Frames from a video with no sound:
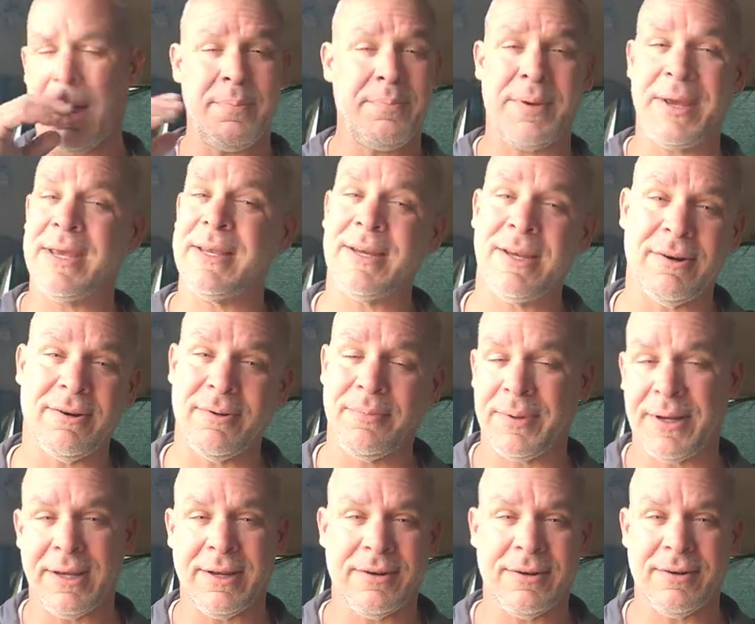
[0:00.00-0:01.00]
being here and
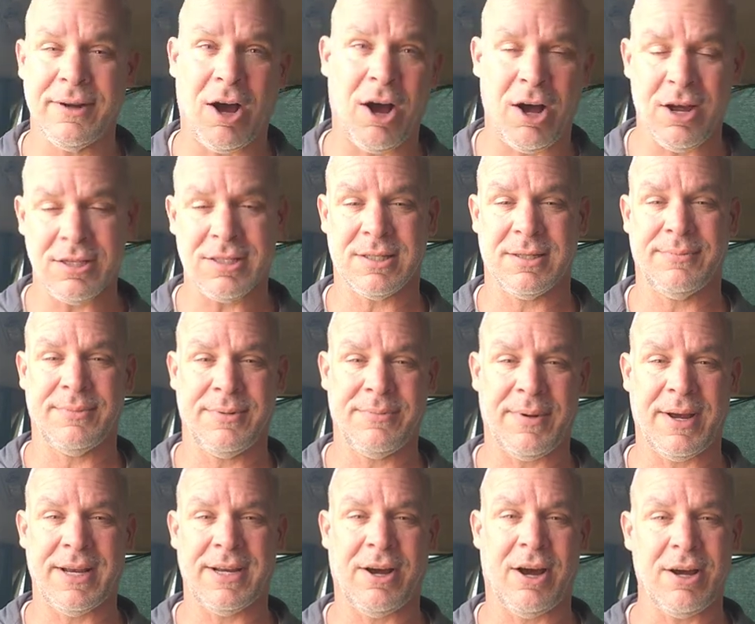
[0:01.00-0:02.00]
being awesome in
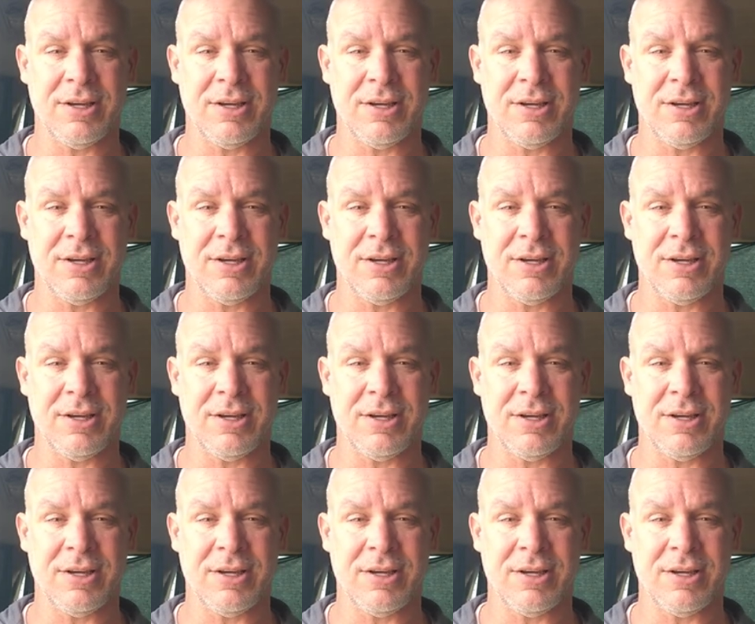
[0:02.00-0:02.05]
my